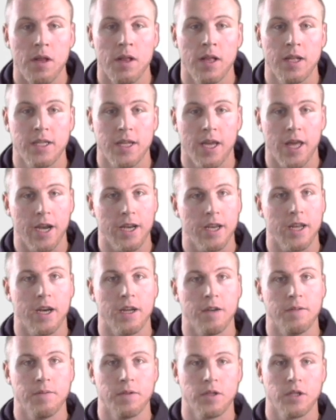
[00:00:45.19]
Let's get it
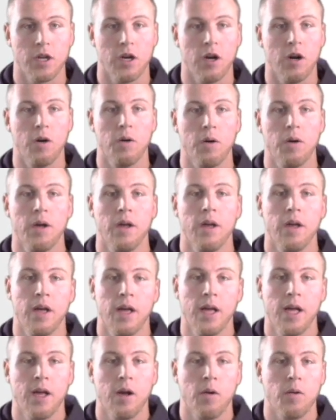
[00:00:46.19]
done. So
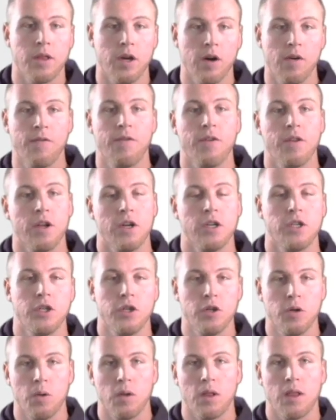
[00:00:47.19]
without further
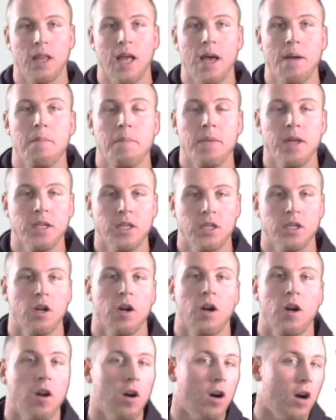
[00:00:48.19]
ado, let me
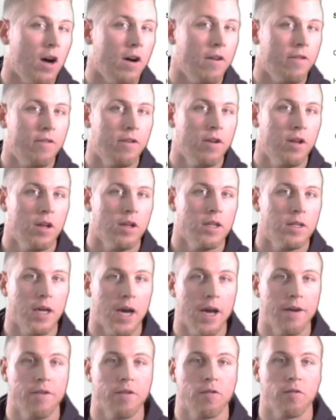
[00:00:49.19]
start off
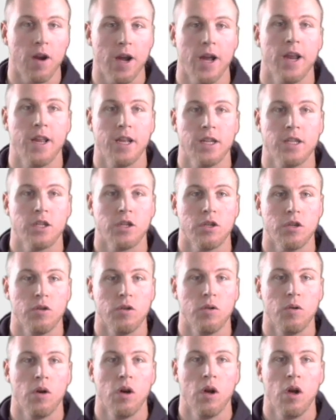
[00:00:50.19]
diving right
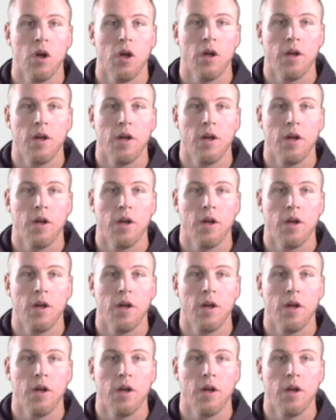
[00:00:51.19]
into